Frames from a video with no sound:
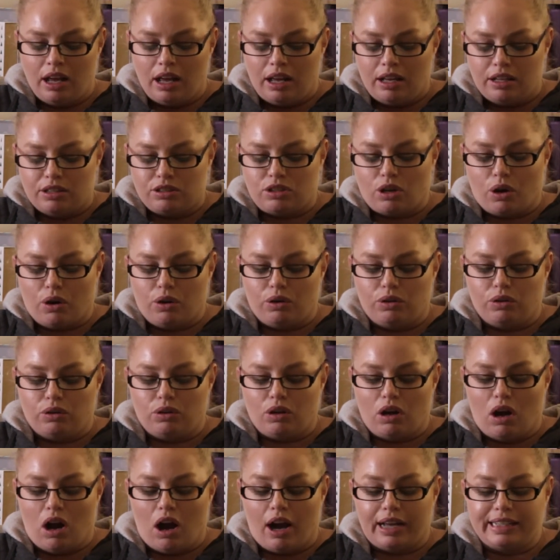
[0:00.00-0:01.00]
So
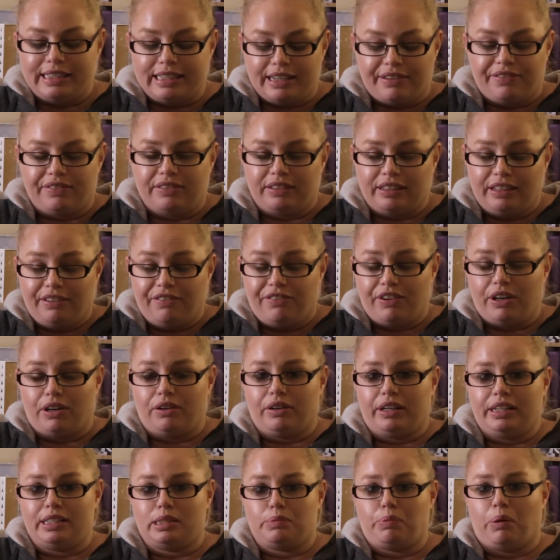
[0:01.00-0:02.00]
I definitely
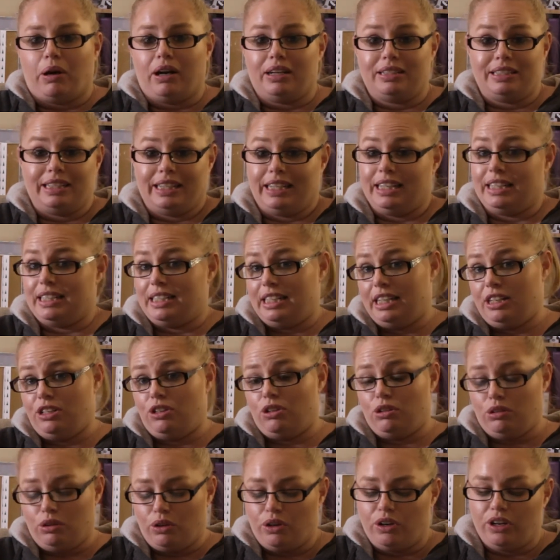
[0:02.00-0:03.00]
felt inspired to
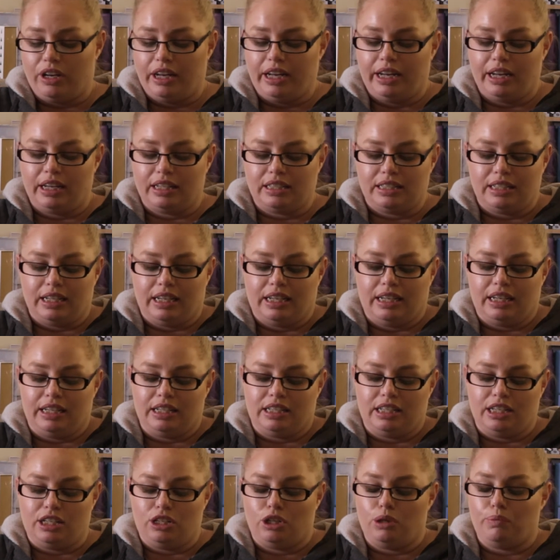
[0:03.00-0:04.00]
continue learning and to
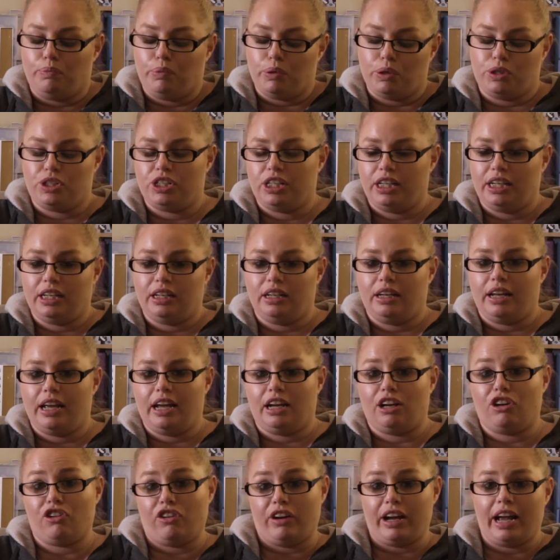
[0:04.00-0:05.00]
continue pushing
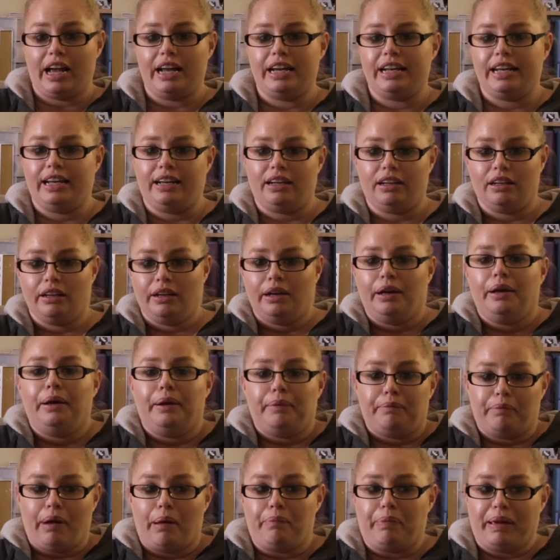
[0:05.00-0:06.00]
and creating
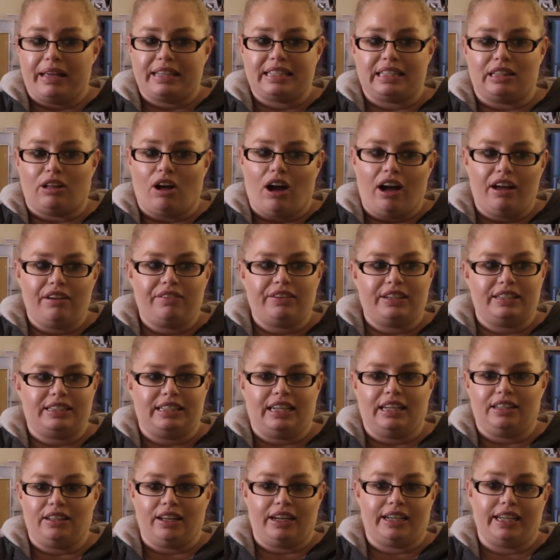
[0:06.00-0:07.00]
my best life. I
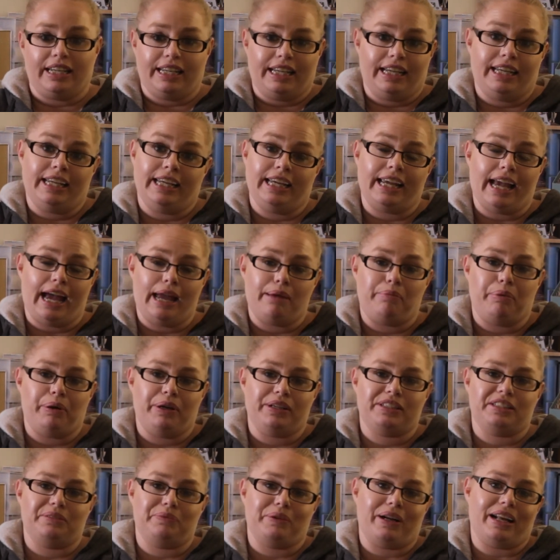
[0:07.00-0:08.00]
sound like a Kikki.k
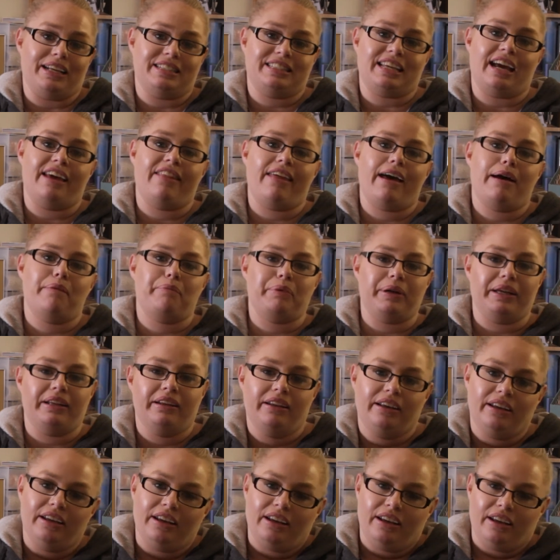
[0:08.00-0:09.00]
person when I say that, but
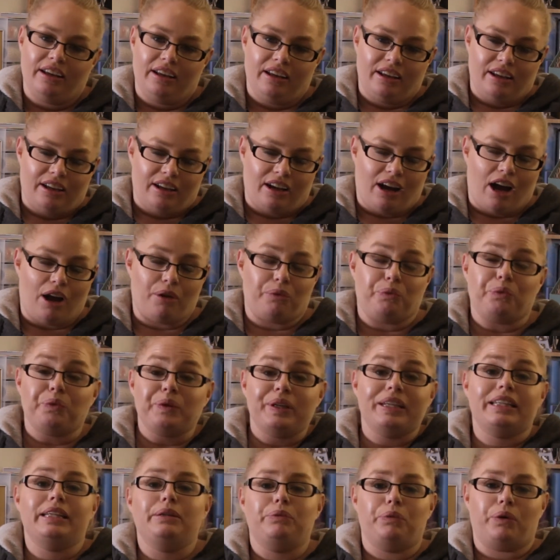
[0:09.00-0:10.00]
I
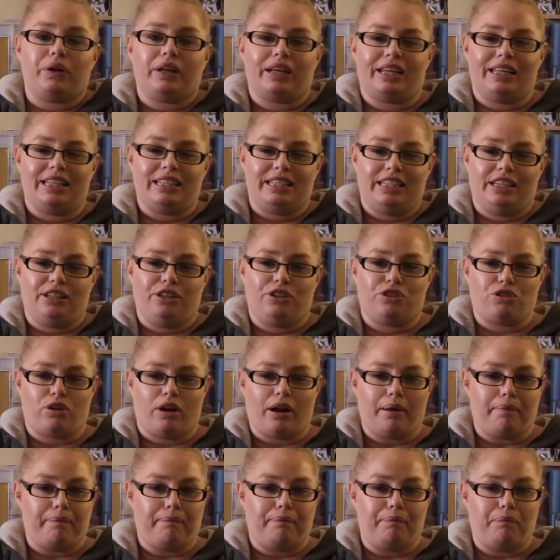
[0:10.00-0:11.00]
really want to continue
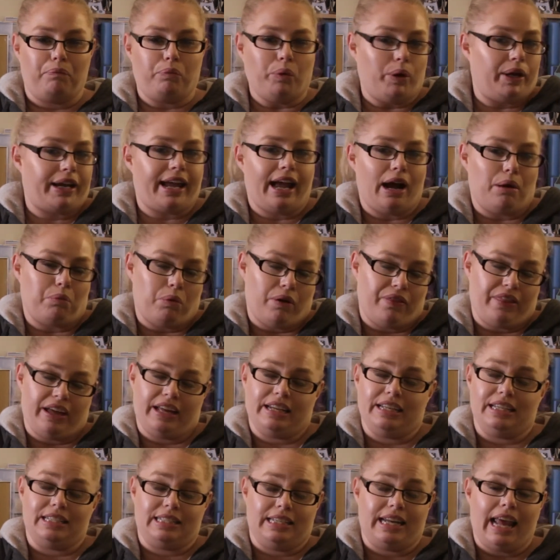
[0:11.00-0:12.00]
trying to work out what that
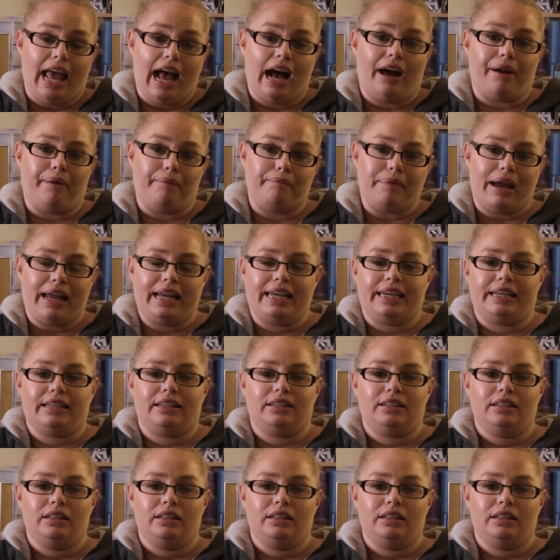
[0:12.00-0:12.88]
is and how to make it